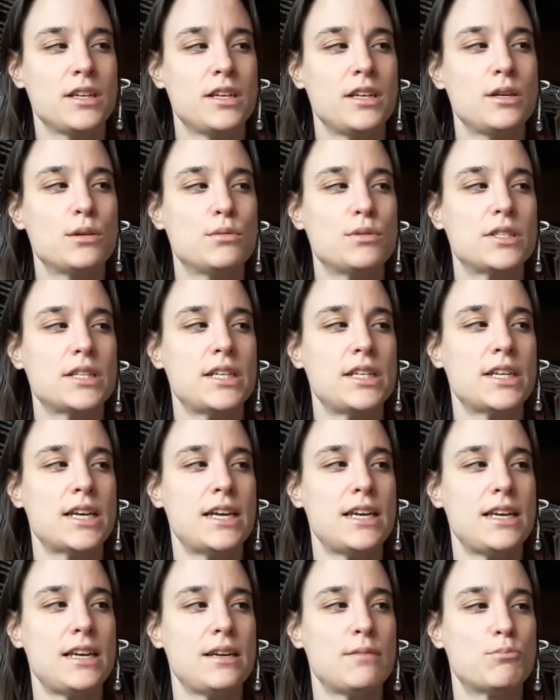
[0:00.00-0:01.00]
It was in
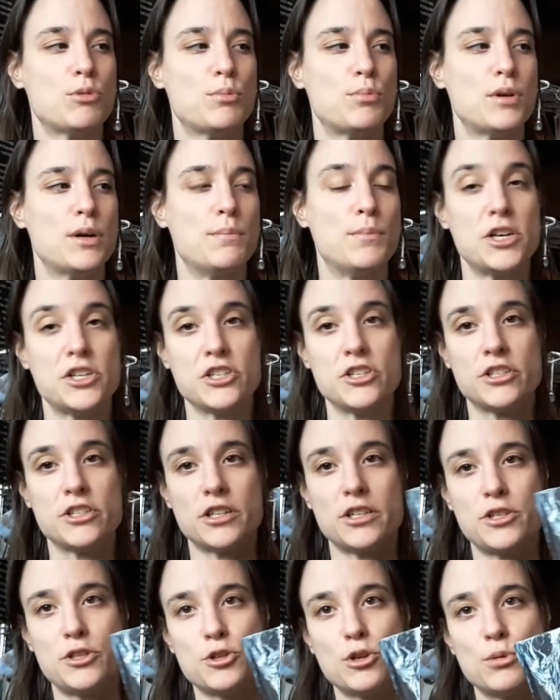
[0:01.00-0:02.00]
a proper
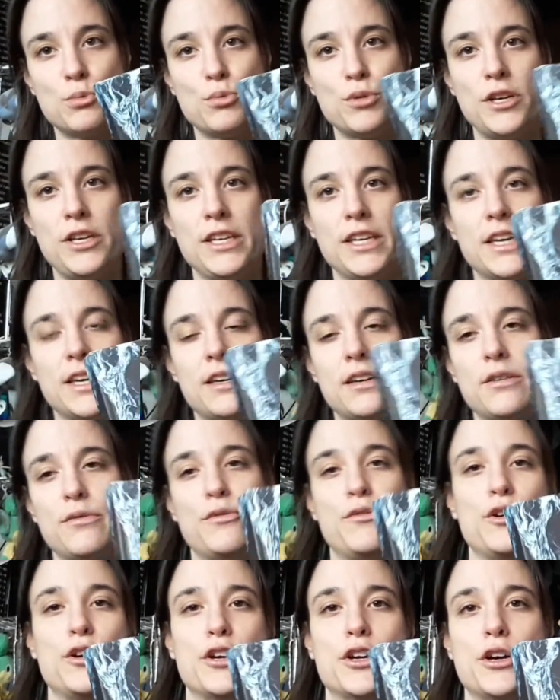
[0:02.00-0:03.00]
merchandise shop where you get
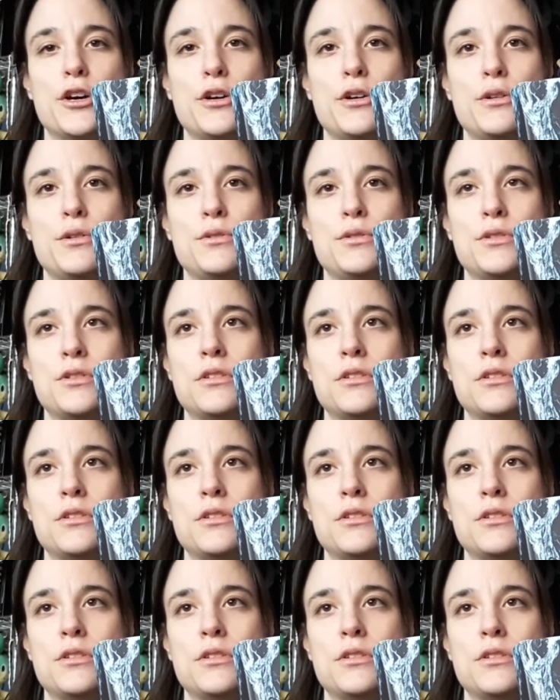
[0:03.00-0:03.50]
Funkos